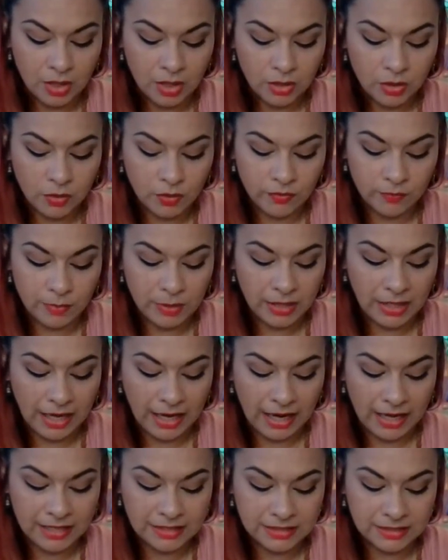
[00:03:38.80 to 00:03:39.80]
You have been
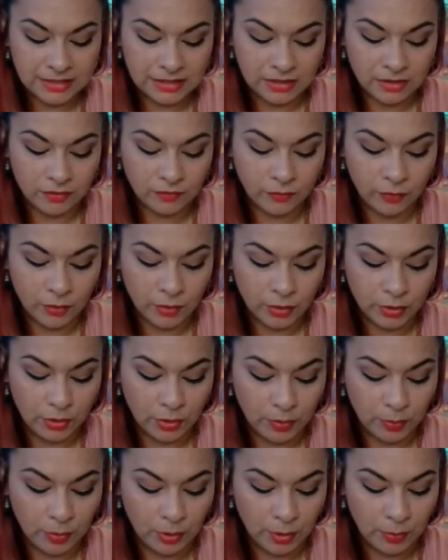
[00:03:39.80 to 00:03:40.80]
asking for
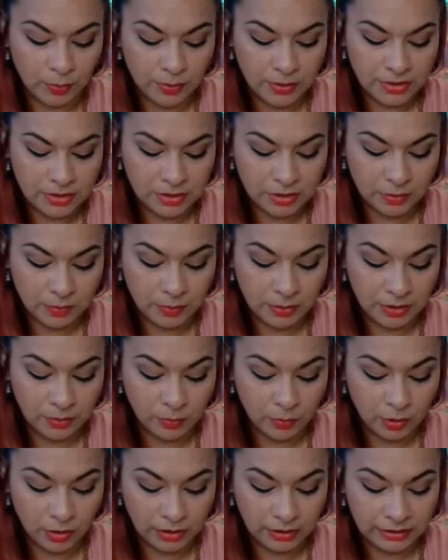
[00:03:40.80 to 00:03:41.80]
your purpose to be
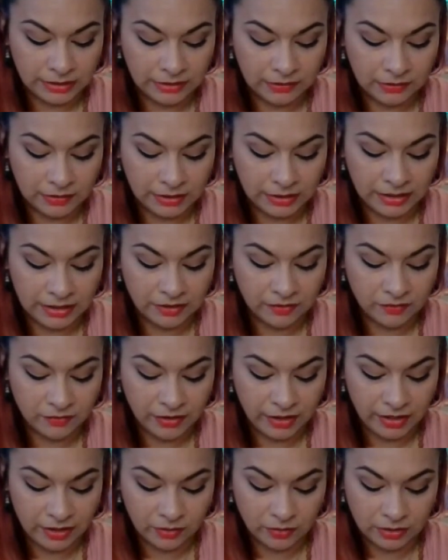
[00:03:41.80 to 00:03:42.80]
more clearly
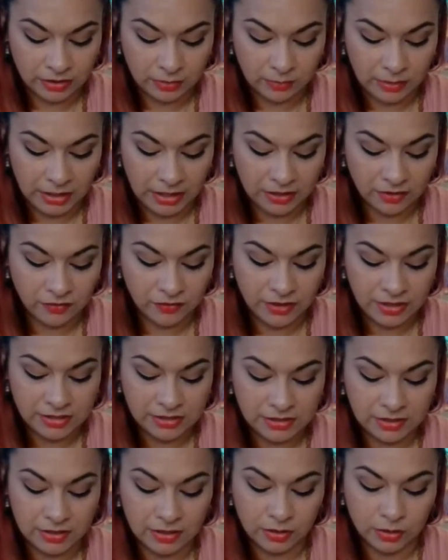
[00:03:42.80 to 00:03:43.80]
unveiled and
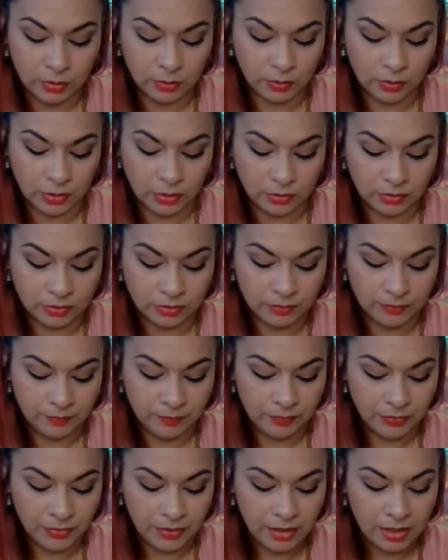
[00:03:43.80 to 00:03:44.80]
manifested in the world.
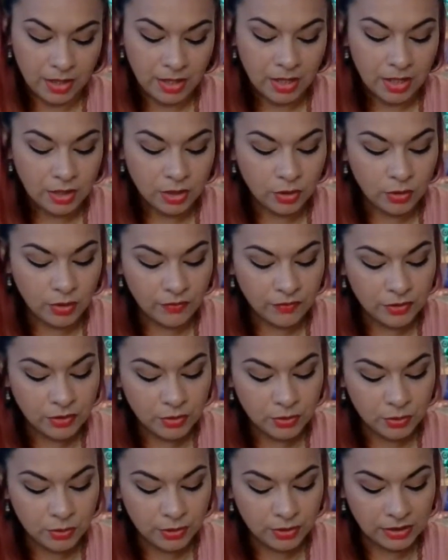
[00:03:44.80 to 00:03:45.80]
You have
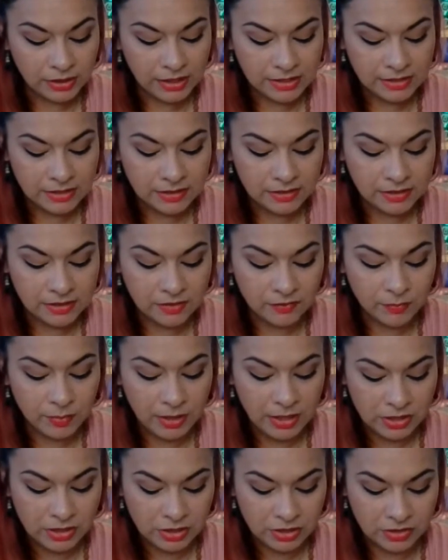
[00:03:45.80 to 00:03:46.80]
endured lessons of
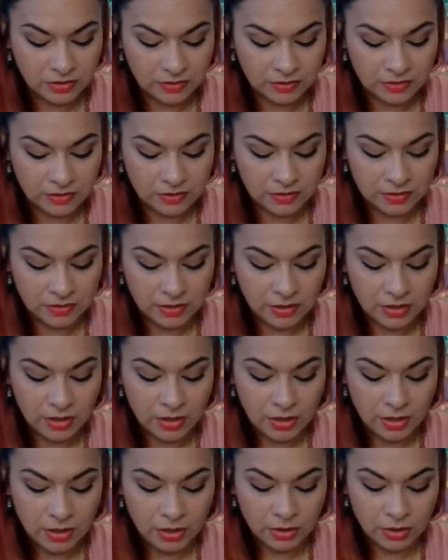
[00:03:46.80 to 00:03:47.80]
patience.
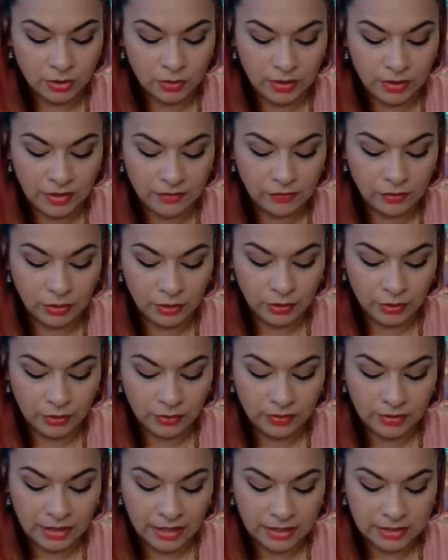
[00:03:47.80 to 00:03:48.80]
You have
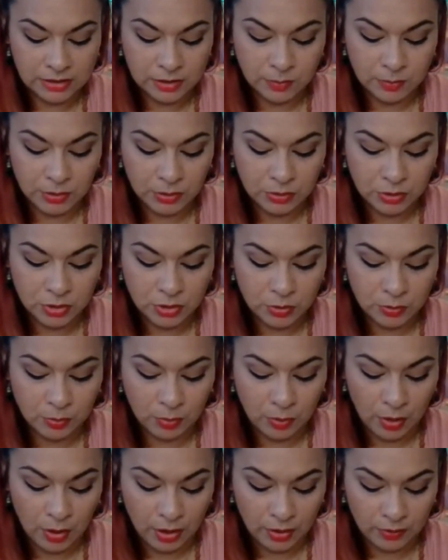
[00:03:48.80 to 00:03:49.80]
learned that spiritual
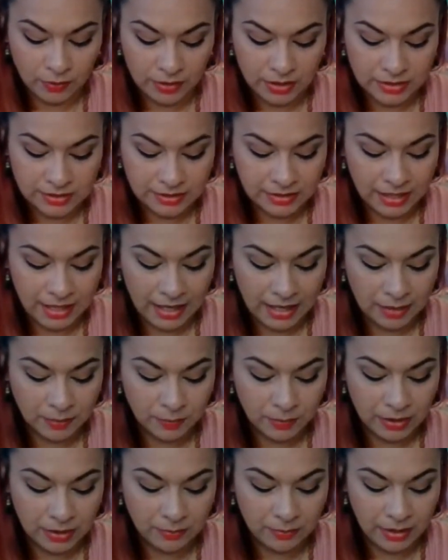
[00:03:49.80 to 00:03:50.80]
progress can
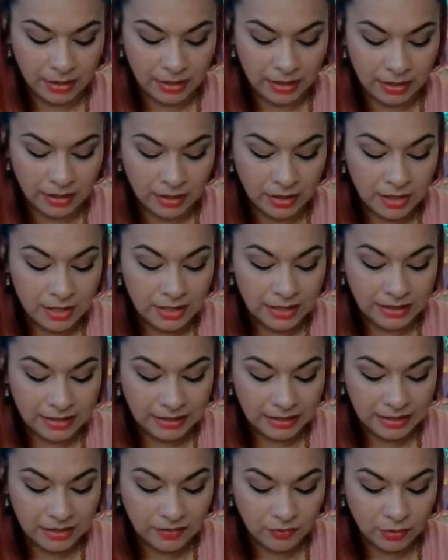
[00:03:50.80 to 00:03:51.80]
be made
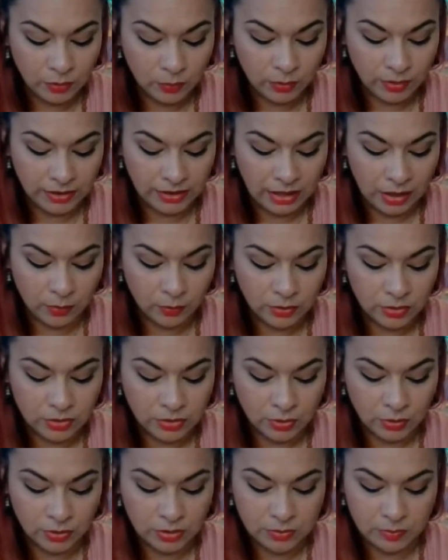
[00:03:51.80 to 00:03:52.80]
even without
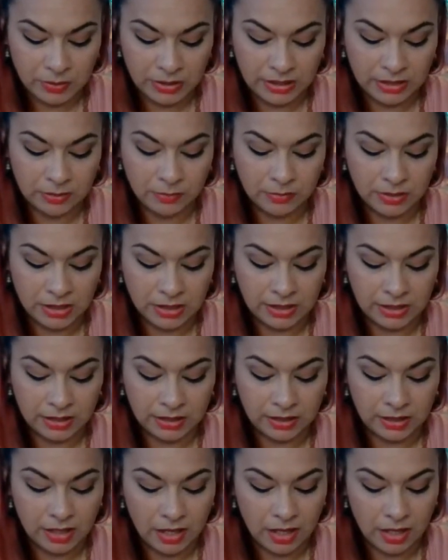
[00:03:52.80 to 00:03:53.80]
results being
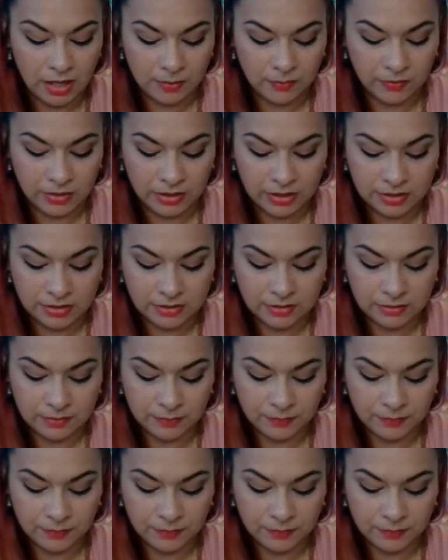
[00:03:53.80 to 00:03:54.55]
immediately obvious.